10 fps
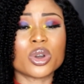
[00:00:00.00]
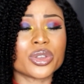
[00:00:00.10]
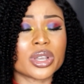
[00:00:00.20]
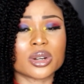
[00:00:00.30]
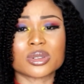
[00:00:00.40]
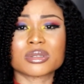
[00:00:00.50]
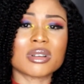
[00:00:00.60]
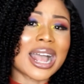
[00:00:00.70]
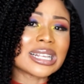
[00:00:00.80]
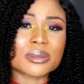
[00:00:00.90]
You can also
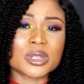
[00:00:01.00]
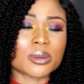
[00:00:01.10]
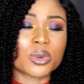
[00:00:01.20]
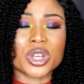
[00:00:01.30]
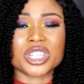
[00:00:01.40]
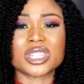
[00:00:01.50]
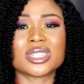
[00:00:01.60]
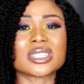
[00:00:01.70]
ask me some questions.